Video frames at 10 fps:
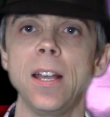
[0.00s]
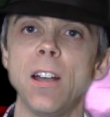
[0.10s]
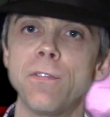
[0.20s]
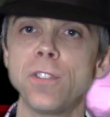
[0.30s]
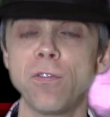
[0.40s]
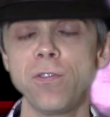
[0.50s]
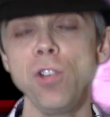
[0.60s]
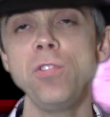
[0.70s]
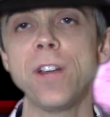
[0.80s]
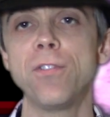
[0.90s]
A
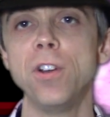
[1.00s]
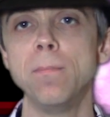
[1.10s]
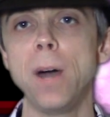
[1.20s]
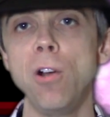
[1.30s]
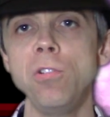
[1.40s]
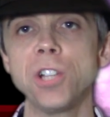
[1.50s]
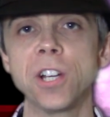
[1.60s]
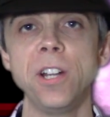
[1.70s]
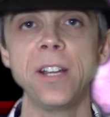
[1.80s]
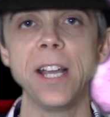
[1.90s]
few different modes. I
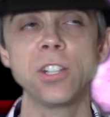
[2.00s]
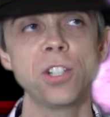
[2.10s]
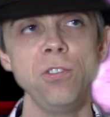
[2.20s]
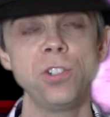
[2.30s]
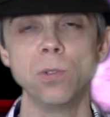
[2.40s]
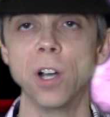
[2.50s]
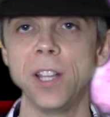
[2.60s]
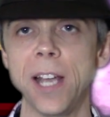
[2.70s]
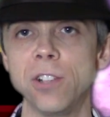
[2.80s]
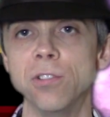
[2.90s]
could only get 2 to work
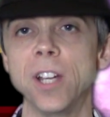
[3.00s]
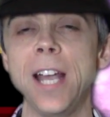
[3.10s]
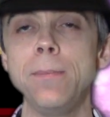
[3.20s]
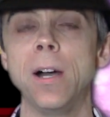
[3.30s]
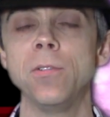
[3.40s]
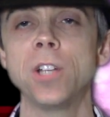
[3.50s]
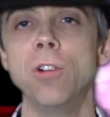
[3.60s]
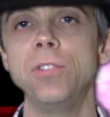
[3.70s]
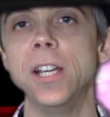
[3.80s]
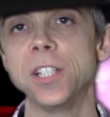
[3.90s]
in the actual game, but I'm
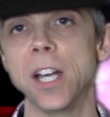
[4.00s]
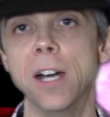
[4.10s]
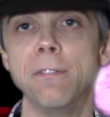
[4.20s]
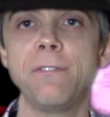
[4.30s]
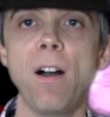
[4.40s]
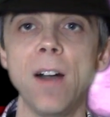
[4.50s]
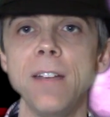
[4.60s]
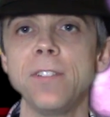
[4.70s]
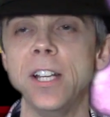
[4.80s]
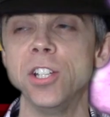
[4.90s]
told there's
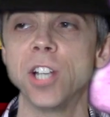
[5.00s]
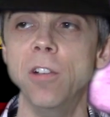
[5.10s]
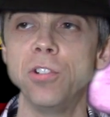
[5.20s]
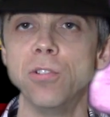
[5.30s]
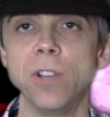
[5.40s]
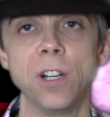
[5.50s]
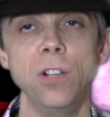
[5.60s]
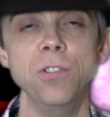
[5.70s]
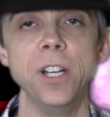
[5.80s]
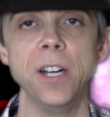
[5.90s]
5 in total,
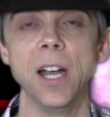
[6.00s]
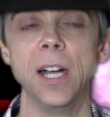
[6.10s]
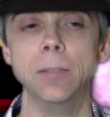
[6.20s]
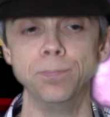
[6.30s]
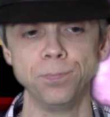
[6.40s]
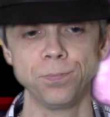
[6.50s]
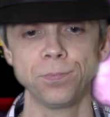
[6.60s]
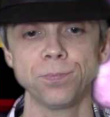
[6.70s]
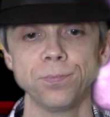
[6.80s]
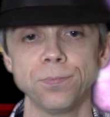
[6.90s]
including
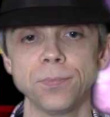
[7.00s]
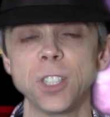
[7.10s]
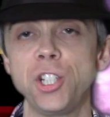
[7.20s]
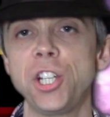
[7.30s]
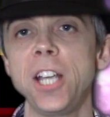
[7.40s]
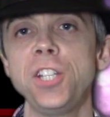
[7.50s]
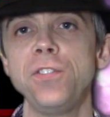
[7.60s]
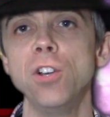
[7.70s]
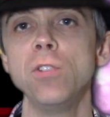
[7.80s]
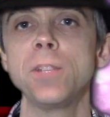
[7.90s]
chase
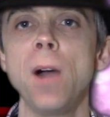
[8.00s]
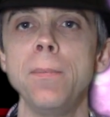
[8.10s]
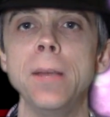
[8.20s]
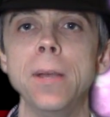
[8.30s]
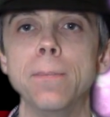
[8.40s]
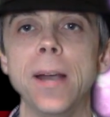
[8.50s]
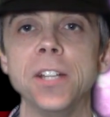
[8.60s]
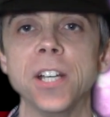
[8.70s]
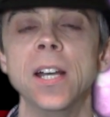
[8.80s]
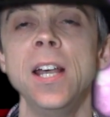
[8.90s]
view, which might be a bit
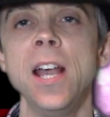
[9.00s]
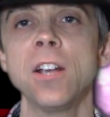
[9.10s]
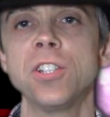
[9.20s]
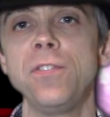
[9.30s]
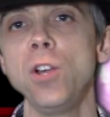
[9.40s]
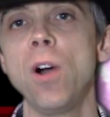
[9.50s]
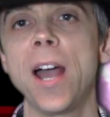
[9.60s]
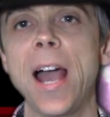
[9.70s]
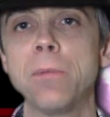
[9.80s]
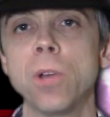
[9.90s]
better, because the view I
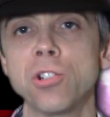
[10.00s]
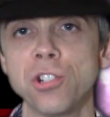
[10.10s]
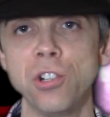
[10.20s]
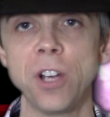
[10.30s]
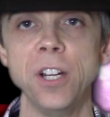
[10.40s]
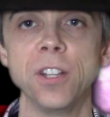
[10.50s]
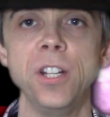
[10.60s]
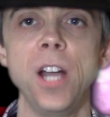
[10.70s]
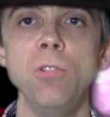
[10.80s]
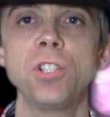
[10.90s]
had was just looking at the
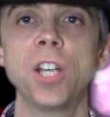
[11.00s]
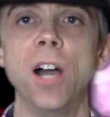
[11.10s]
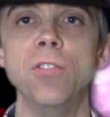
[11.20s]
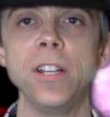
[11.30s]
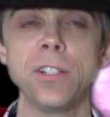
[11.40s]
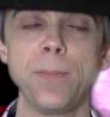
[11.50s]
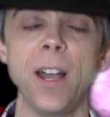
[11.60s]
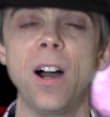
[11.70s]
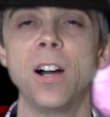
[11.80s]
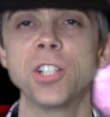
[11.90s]
nose cone. It's a
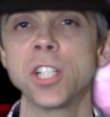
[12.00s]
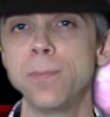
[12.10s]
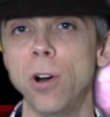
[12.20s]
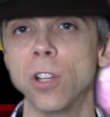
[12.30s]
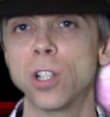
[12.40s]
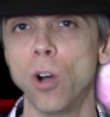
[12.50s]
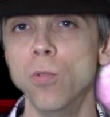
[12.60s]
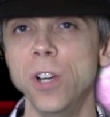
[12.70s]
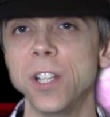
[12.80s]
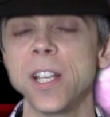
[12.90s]
bit hard to spot the
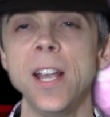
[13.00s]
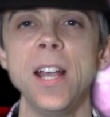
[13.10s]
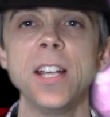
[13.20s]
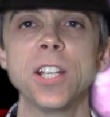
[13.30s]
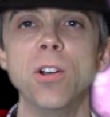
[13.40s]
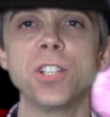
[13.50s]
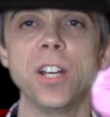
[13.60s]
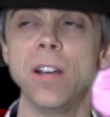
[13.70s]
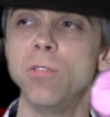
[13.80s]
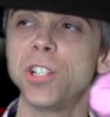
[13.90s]
corners, so as
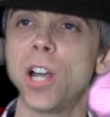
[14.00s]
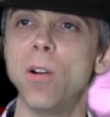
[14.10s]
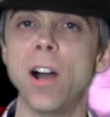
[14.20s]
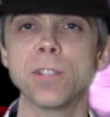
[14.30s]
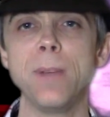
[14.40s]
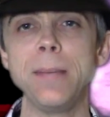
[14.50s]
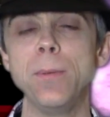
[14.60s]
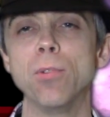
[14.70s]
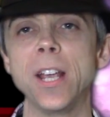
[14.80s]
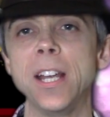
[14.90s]
a result I was maybe
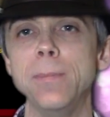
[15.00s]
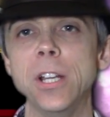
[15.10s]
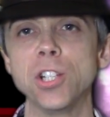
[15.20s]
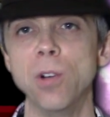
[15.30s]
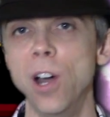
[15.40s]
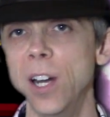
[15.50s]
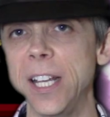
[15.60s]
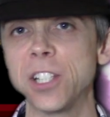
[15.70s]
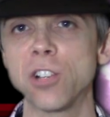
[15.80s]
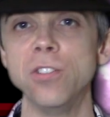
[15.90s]
braking a bit too early
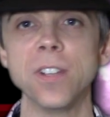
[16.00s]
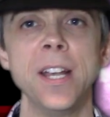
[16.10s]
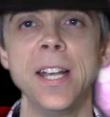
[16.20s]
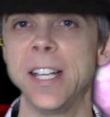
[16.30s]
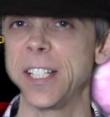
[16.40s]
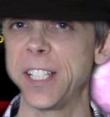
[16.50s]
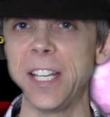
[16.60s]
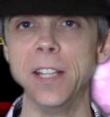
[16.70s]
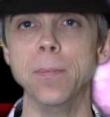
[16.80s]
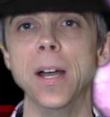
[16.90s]
because I couldn't
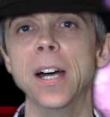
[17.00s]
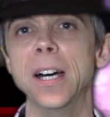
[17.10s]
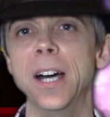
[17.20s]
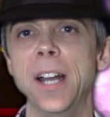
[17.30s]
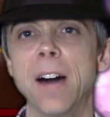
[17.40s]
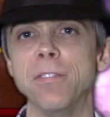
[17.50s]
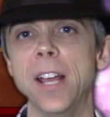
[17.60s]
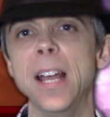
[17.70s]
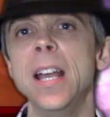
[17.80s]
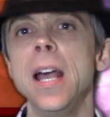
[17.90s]
see them enough
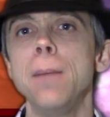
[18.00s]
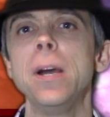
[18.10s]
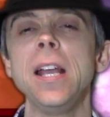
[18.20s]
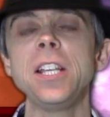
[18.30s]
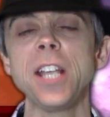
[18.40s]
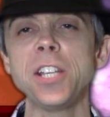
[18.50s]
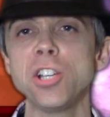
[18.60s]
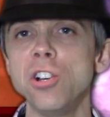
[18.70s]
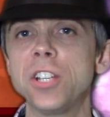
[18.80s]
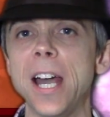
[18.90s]
there. But it's a
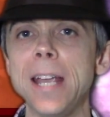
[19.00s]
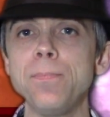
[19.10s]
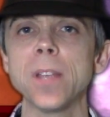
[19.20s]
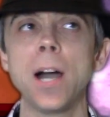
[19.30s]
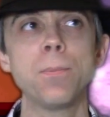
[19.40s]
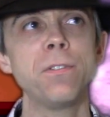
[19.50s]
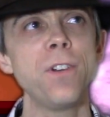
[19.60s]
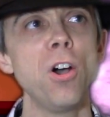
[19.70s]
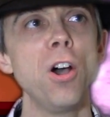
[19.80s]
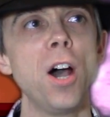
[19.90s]
good game. I
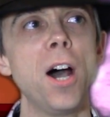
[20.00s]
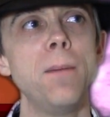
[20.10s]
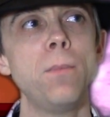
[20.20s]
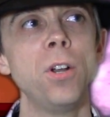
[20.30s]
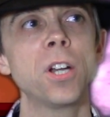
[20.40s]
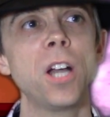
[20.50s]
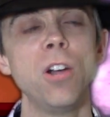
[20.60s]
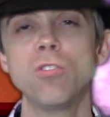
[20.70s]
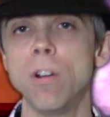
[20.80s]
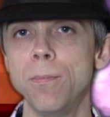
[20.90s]
prefer
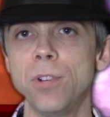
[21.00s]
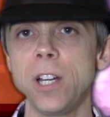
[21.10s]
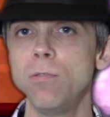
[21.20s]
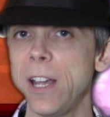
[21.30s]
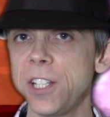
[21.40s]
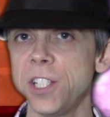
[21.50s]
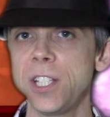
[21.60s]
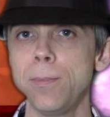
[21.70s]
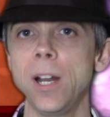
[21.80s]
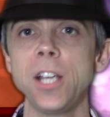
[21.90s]
Monaco Grand Prix Racing
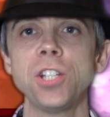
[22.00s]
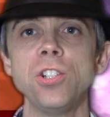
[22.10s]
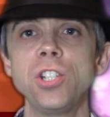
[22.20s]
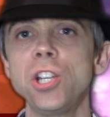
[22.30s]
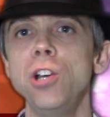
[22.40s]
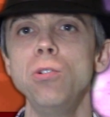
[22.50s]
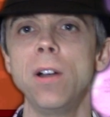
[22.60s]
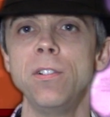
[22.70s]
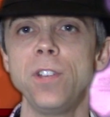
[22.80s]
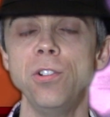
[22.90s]
Simulation 2, I
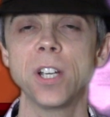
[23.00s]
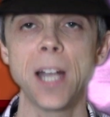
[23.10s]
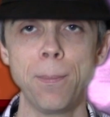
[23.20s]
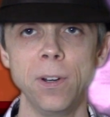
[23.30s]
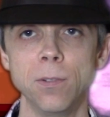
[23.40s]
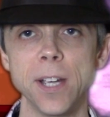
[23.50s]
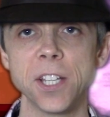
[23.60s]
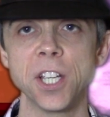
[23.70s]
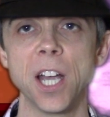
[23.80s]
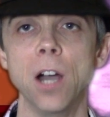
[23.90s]
reviewed a couple of
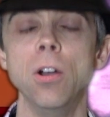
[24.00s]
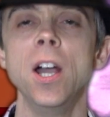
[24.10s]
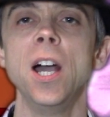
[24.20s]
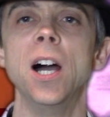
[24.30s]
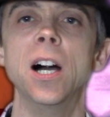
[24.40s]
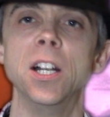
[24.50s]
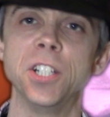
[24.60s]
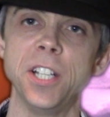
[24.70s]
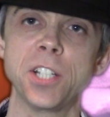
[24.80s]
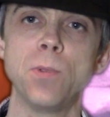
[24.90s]
weeks ago,
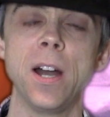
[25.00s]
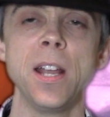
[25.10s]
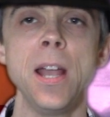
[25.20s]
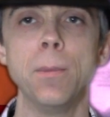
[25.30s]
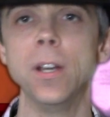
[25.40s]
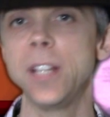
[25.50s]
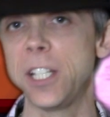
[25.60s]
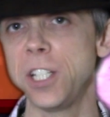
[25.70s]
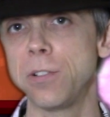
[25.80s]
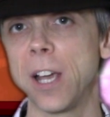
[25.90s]
to this one, but
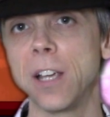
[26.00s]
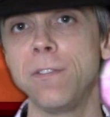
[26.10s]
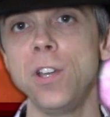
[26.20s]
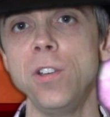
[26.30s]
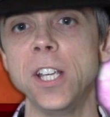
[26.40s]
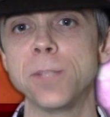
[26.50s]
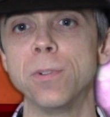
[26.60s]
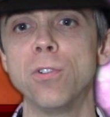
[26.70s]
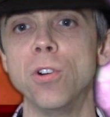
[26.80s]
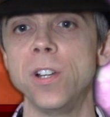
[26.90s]
this is like a few years
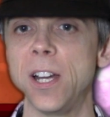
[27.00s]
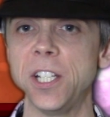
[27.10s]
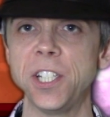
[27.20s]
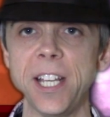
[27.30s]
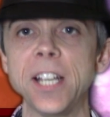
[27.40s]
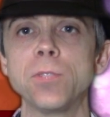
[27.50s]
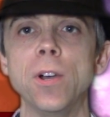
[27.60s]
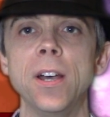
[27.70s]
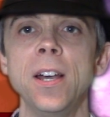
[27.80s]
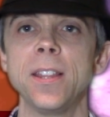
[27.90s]
before 96,
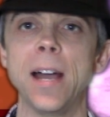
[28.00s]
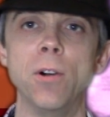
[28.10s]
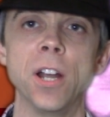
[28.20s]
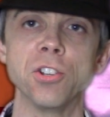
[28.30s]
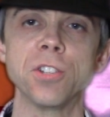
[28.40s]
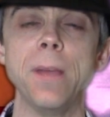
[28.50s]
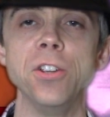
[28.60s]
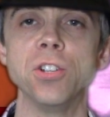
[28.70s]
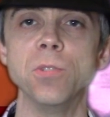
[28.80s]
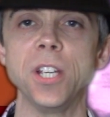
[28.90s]
where that one I just
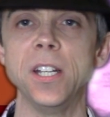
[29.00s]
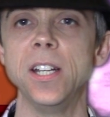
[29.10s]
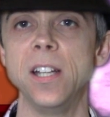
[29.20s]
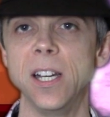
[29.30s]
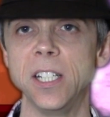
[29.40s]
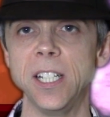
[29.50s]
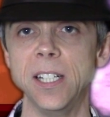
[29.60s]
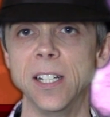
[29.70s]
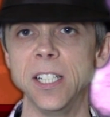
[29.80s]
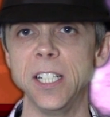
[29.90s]
mentioned was in
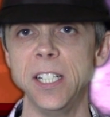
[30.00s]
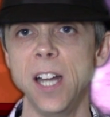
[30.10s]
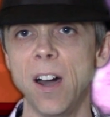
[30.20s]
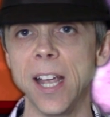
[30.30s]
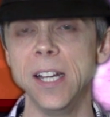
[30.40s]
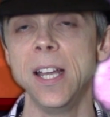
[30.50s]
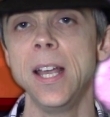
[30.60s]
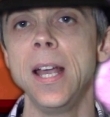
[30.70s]
1999.